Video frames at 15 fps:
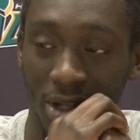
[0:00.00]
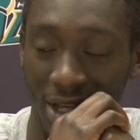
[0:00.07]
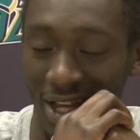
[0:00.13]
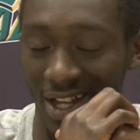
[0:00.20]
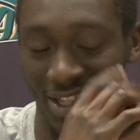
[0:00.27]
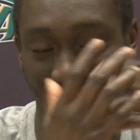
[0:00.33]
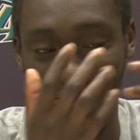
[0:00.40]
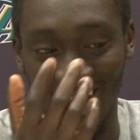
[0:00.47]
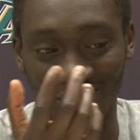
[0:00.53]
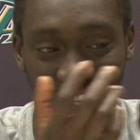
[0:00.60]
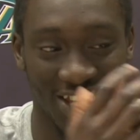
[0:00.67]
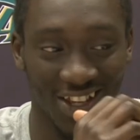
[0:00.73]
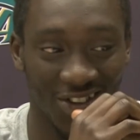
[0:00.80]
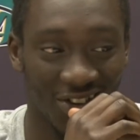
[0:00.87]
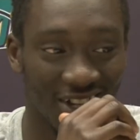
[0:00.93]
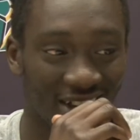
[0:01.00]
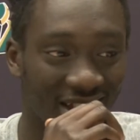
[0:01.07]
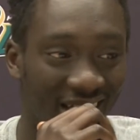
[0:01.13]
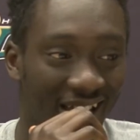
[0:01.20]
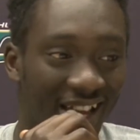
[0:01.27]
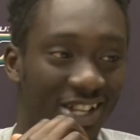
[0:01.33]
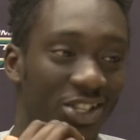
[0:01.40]
Yeah, thank you.
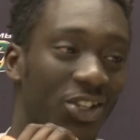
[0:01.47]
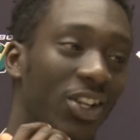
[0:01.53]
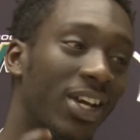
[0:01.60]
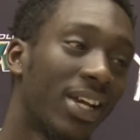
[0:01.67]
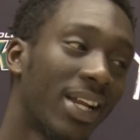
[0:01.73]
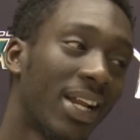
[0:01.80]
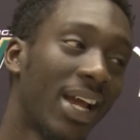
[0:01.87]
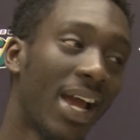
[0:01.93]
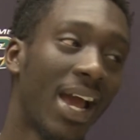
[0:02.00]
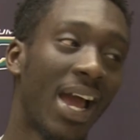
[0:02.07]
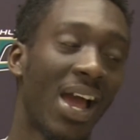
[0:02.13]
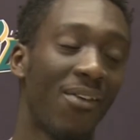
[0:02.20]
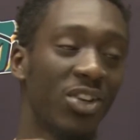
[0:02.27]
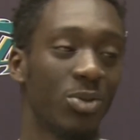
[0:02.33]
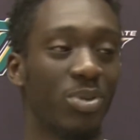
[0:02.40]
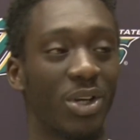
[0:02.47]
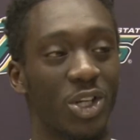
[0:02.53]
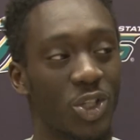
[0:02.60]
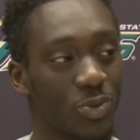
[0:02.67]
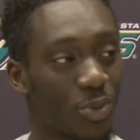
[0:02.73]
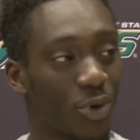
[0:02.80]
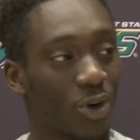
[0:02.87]
And so like, having to play a
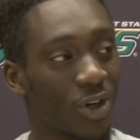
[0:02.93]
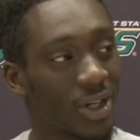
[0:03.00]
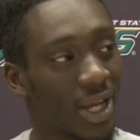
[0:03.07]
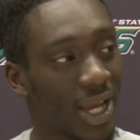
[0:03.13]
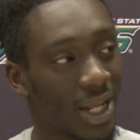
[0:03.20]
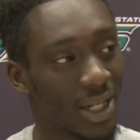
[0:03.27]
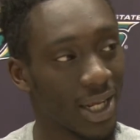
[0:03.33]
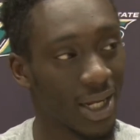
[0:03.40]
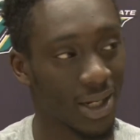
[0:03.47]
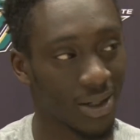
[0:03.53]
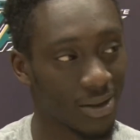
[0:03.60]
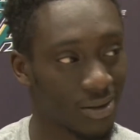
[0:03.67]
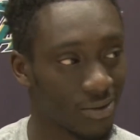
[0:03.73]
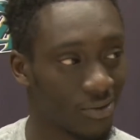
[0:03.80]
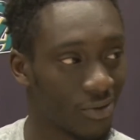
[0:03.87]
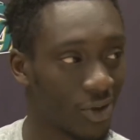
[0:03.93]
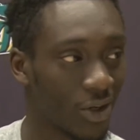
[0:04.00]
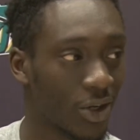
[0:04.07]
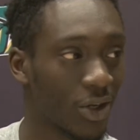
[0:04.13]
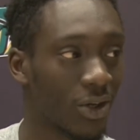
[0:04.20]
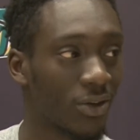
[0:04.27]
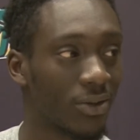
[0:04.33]
sport and like, you
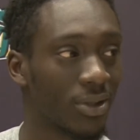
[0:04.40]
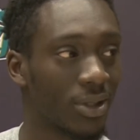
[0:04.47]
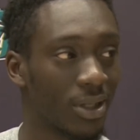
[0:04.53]
know,